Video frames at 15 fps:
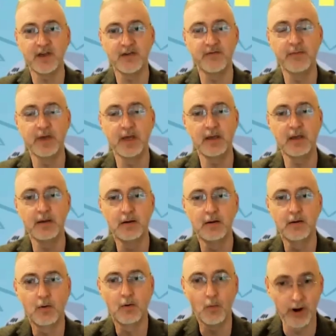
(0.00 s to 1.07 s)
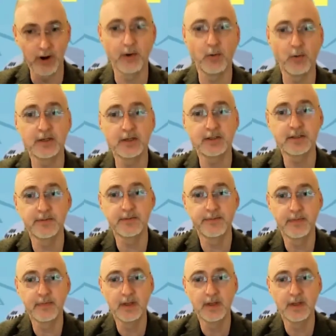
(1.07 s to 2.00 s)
give me what I want.